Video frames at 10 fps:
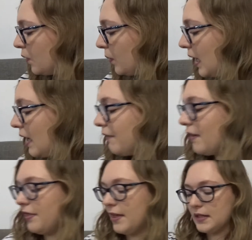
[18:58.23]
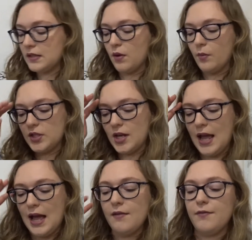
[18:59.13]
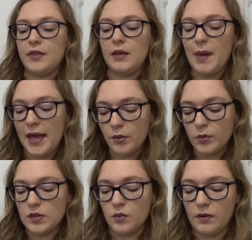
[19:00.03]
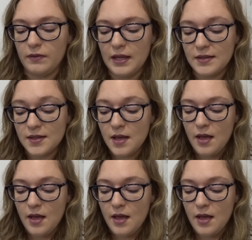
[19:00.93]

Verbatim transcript: We have this one, which I have the Penguins one of this,